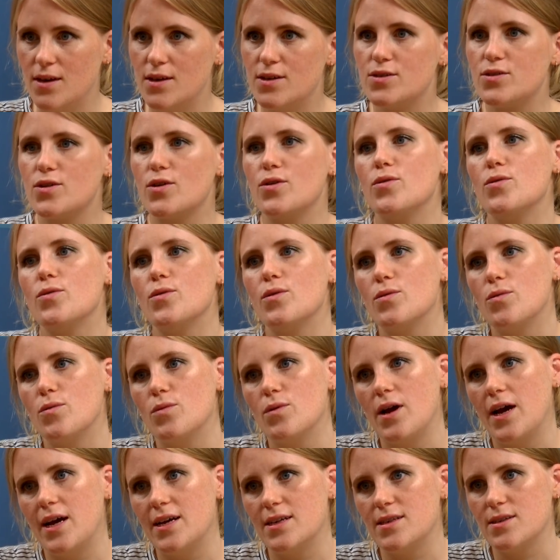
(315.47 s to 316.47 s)
So
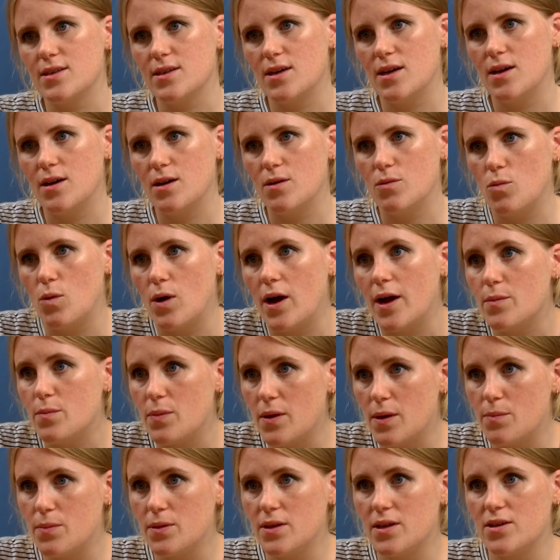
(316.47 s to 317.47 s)
as white
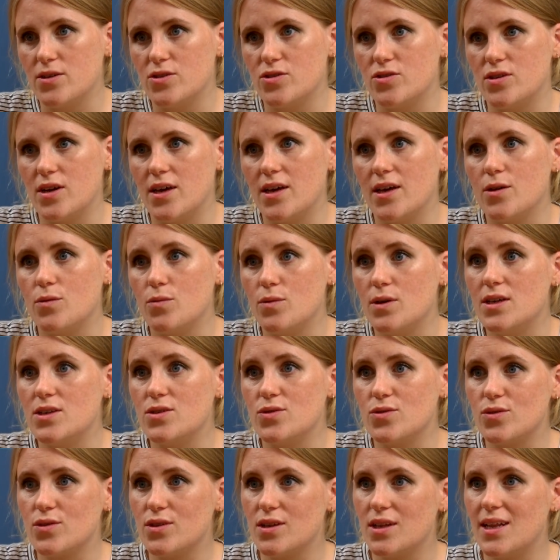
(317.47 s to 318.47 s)
people in Australia, we
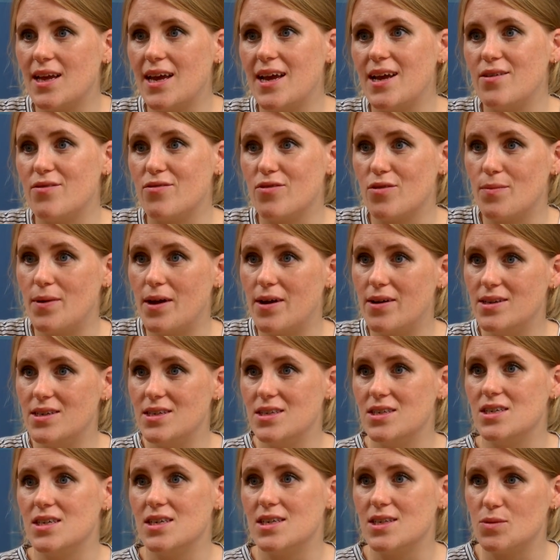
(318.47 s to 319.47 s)
took the land from our
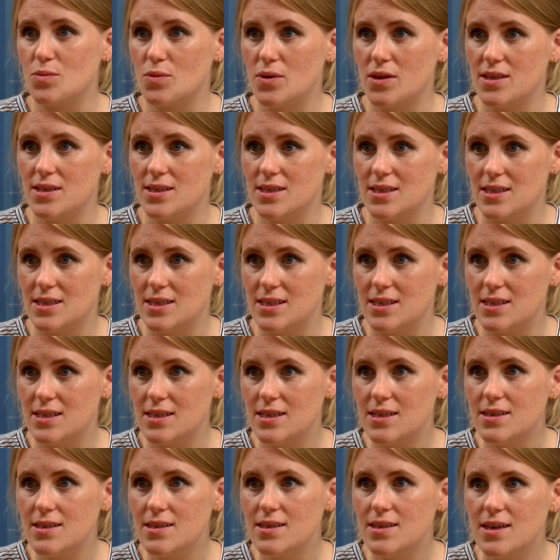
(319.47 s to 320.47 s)
indigenous brothers and
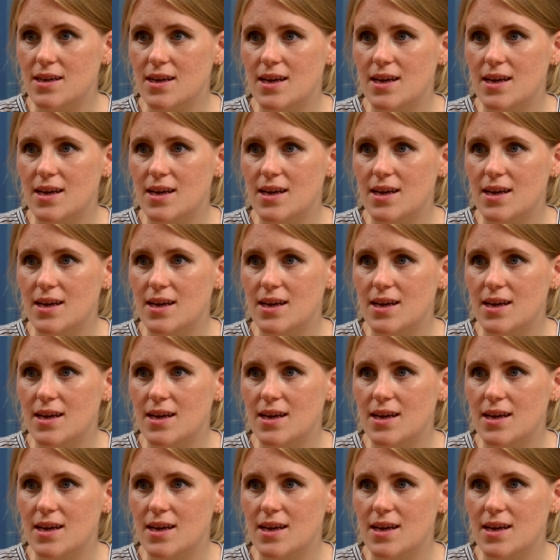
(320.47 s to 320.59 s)
sisters,